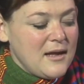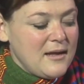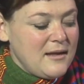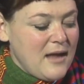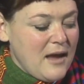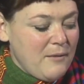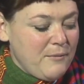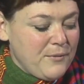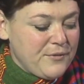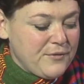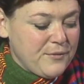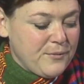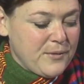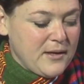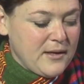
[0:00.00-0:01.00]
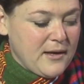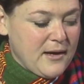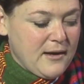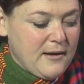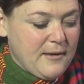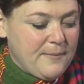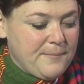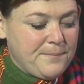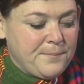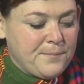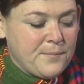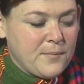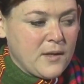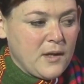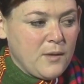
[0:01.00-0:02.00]
Yeah, well, so we
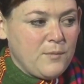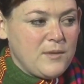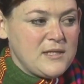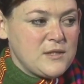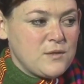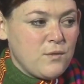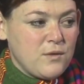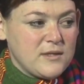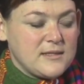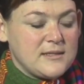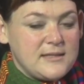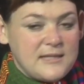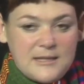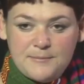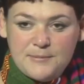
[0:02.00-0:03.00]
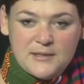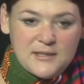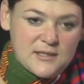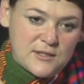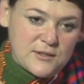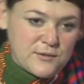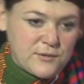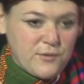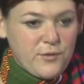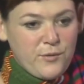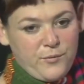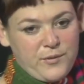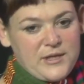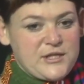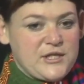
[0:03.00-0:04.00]
source deep into
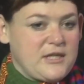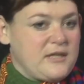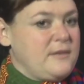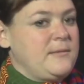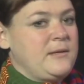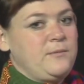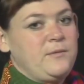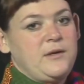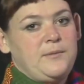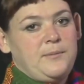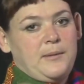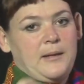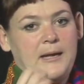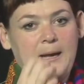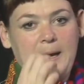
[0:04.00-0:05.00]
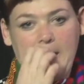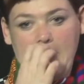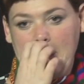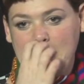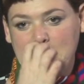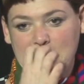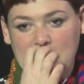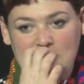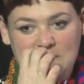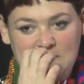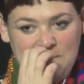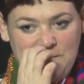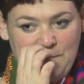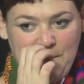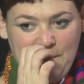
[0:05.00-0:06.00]
the region. I mean, we play
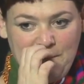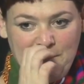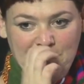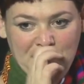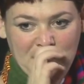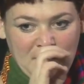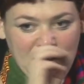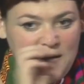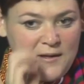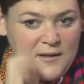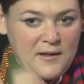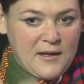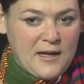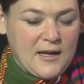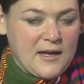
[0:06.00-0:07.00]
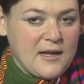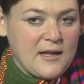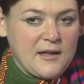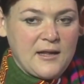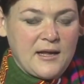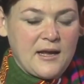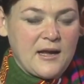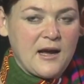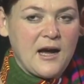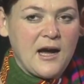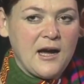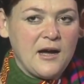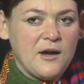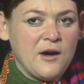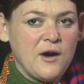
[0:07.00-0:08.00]
songs from like
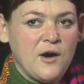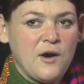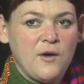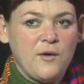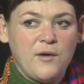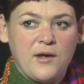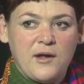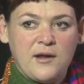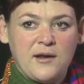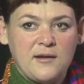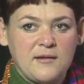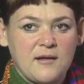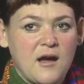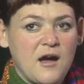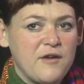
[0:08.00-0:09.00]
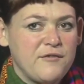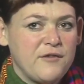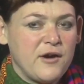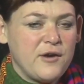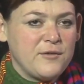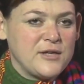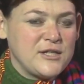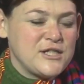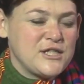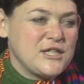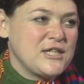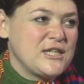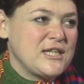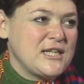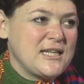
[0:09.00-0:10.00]
Ago and Afar
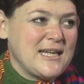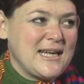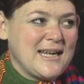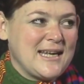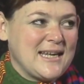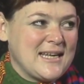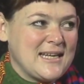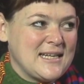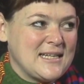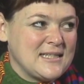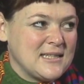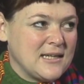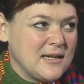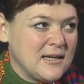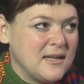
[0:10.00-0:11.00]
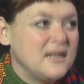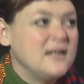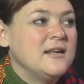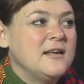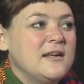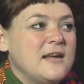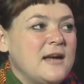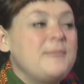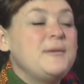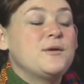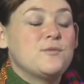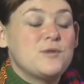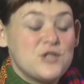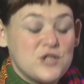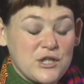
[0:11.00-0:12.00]
region, and I mean,
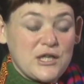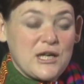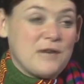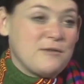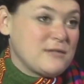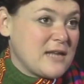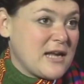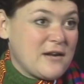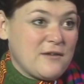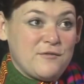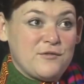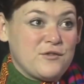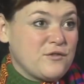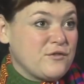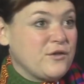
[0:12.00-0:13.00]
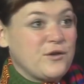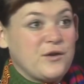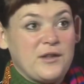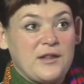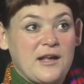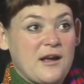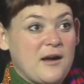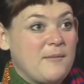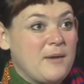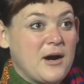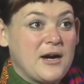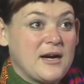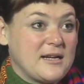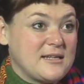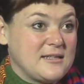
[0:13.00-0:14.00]
originally I was kind of just learning like
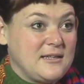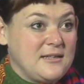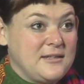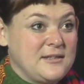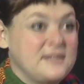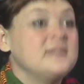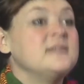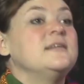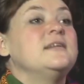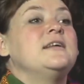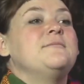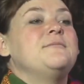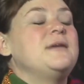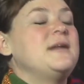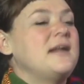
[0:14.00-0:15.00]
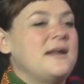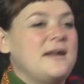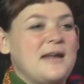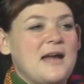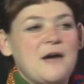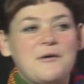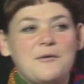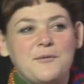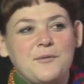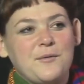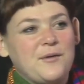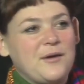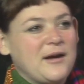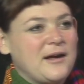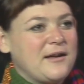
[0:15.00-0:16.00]
Amharic songs, but
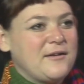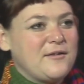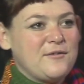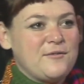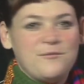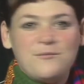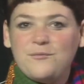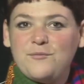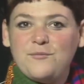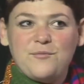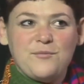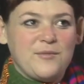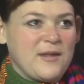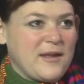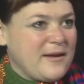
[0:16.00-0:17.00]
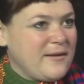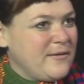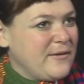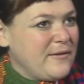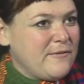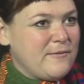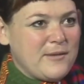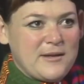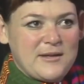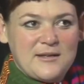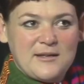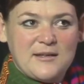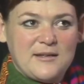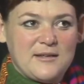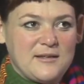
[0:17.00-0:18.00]
now I've
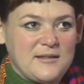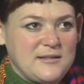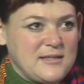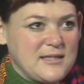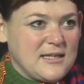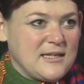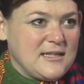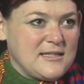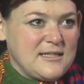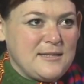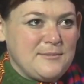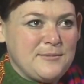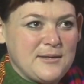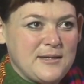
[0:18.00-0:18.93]
been digging deep